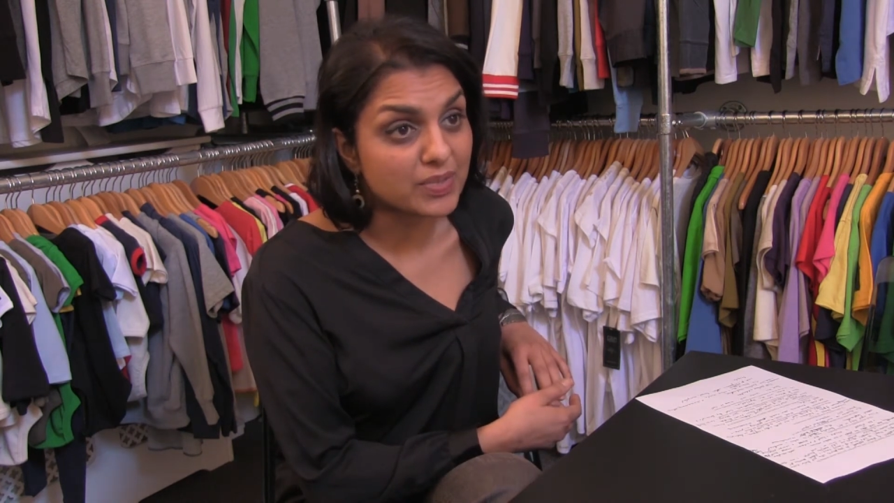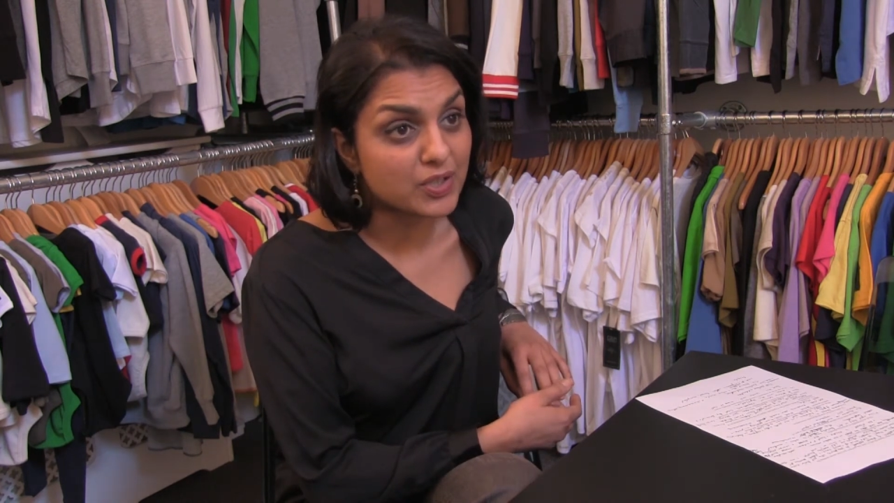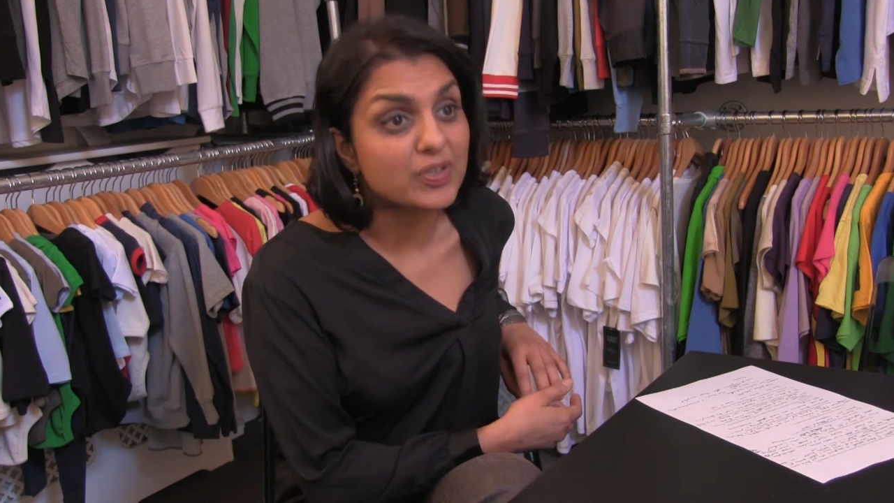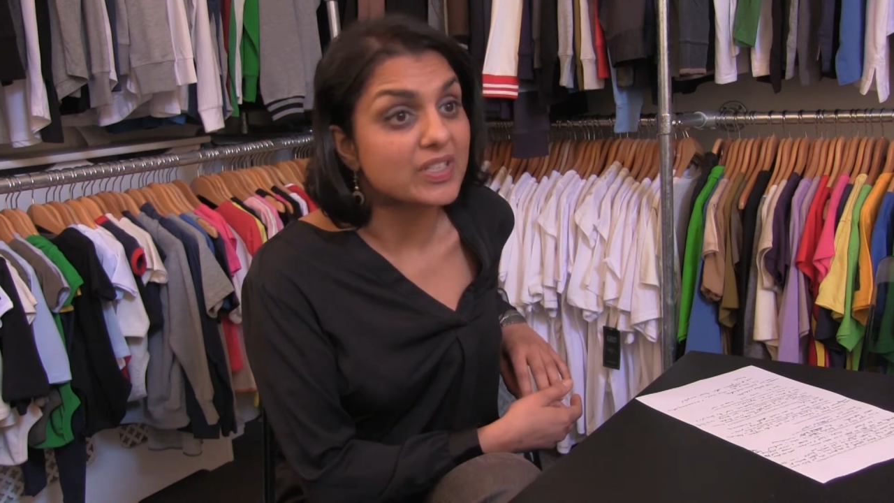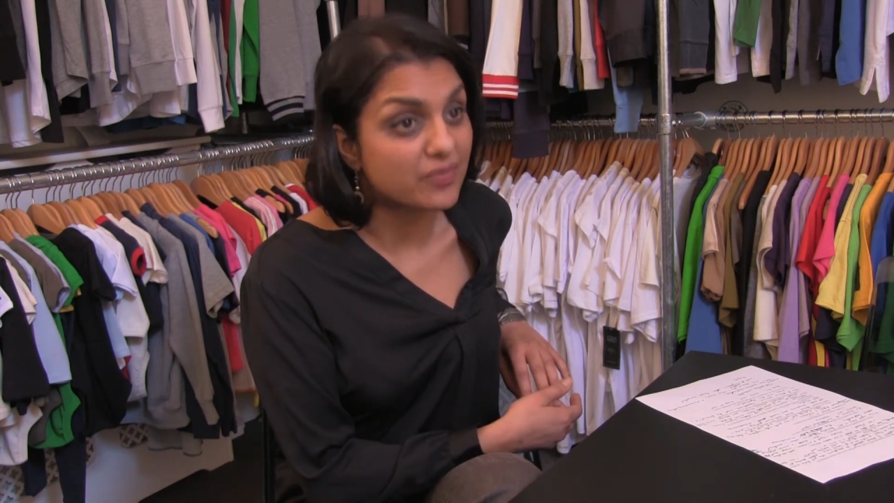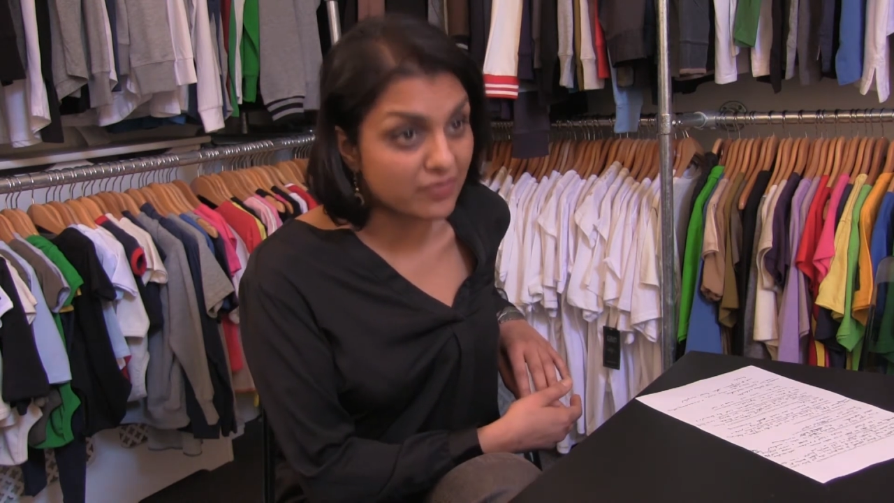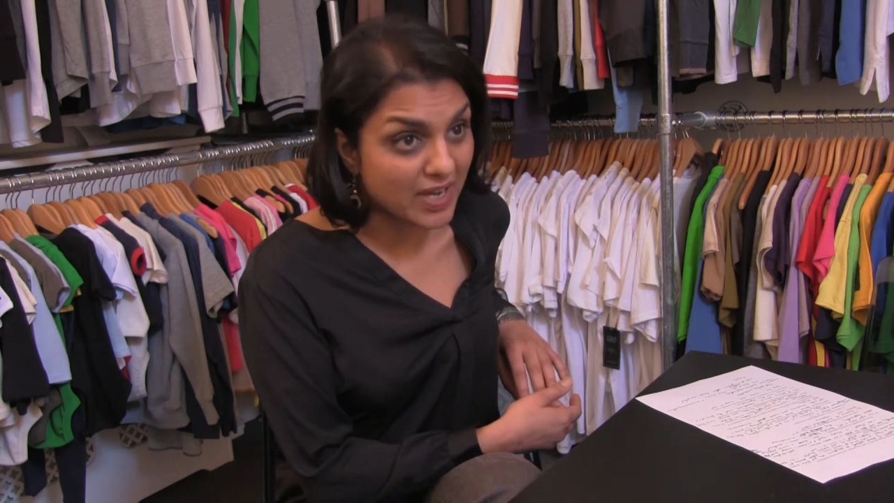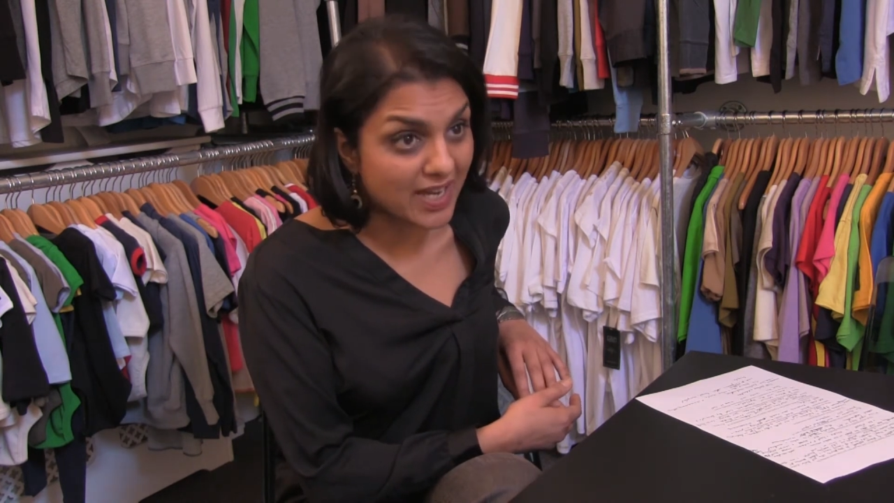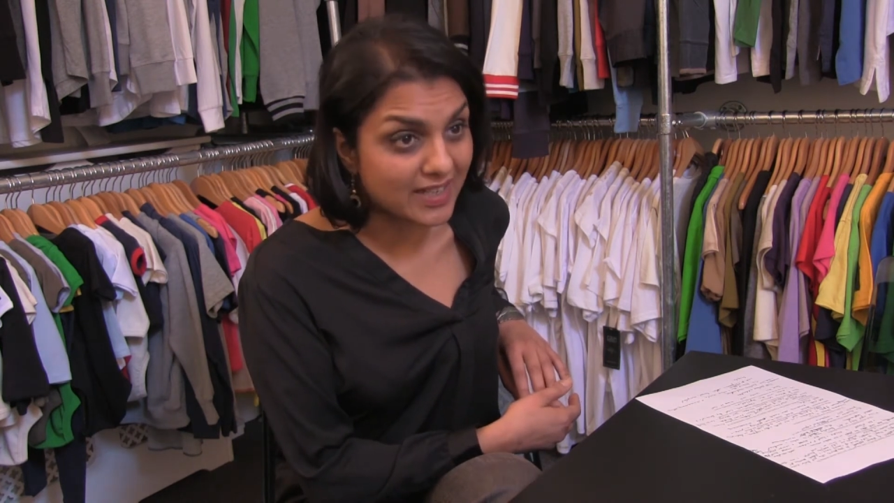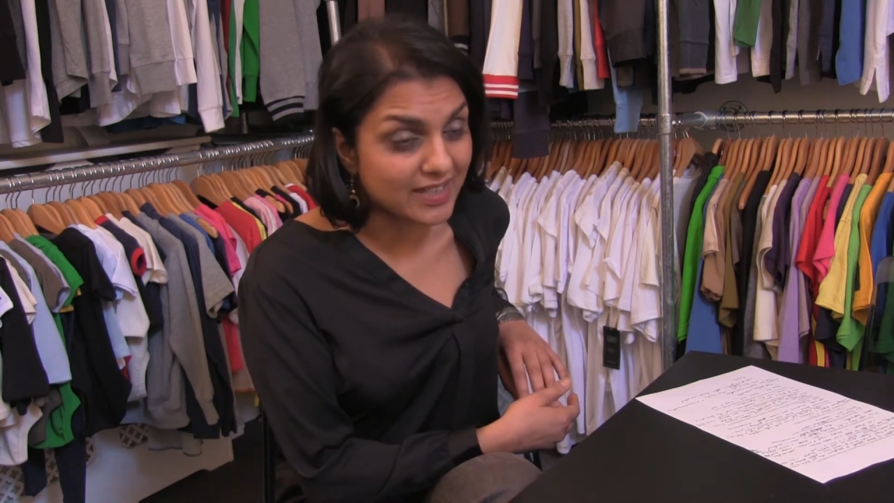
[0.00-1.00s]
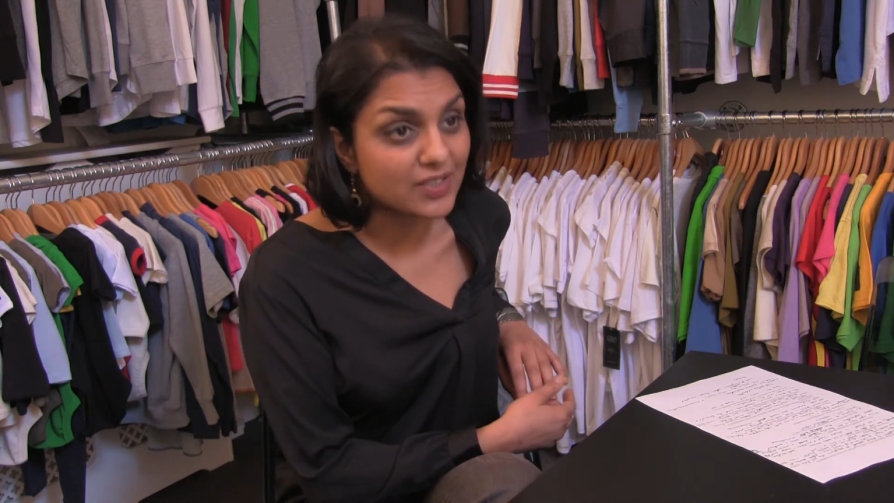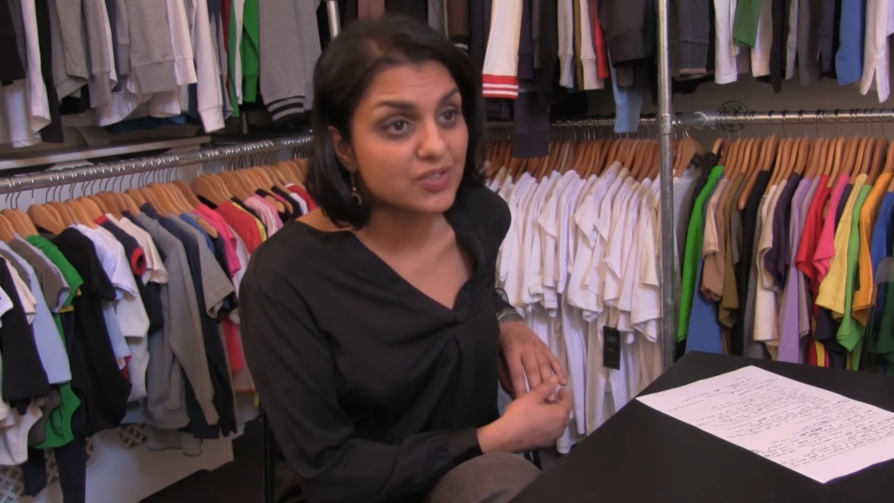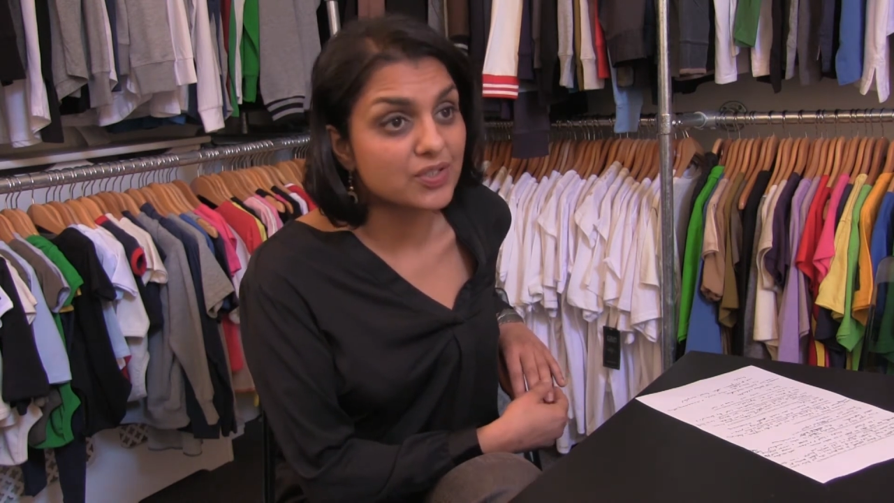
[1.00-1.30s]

be treated fairly,